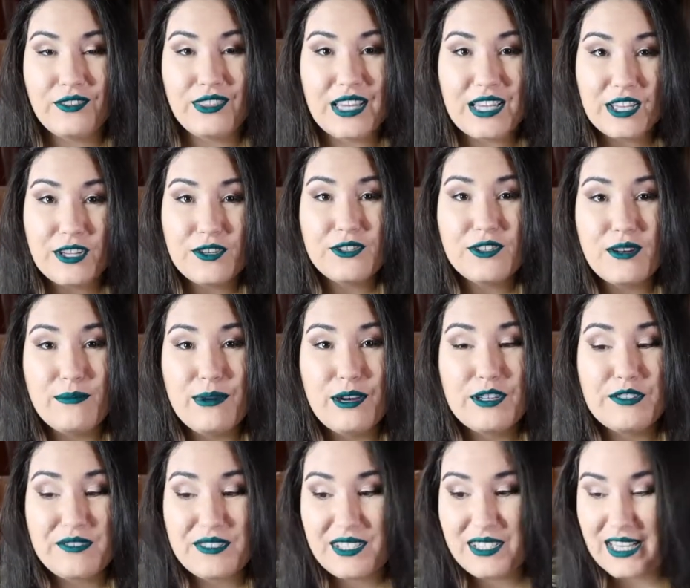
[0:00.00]
Thank you so
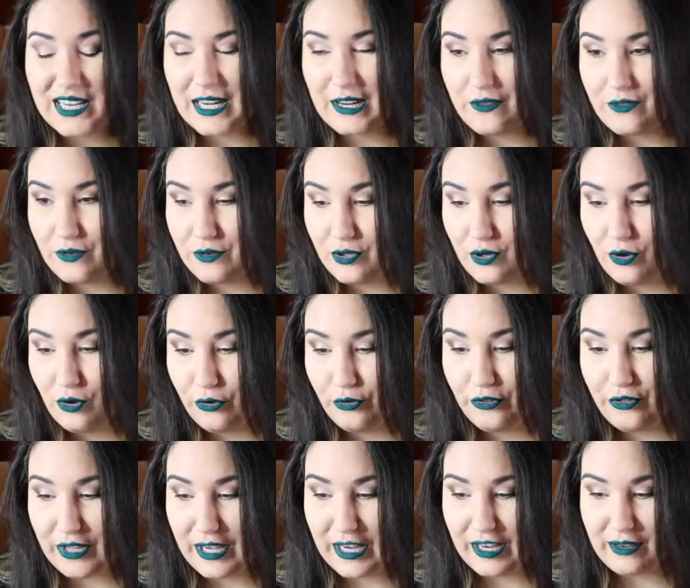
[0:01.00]
much for sitting through the whole
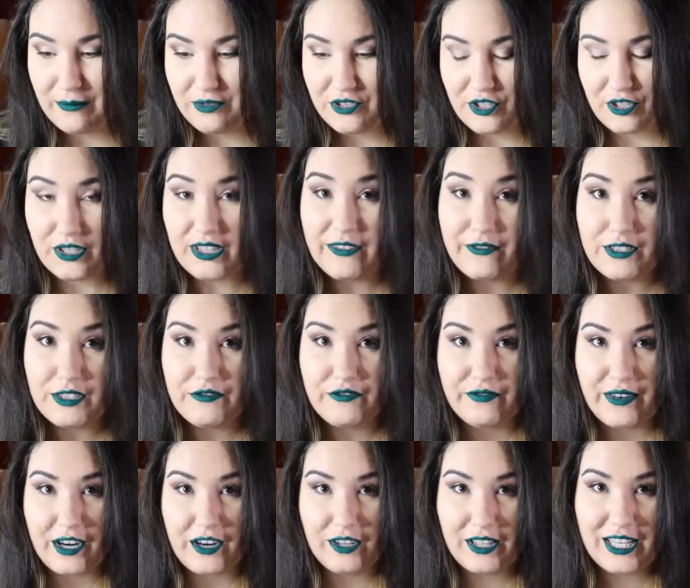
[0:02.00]
thing. I'm sure it was
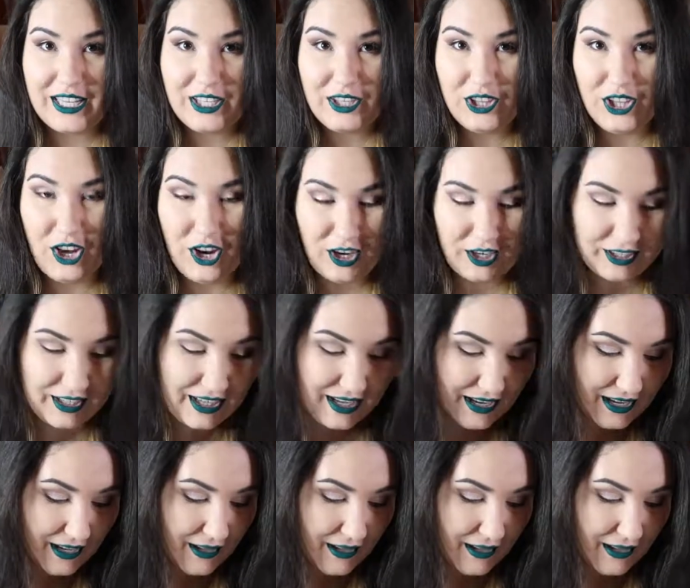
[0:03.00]
fairly long.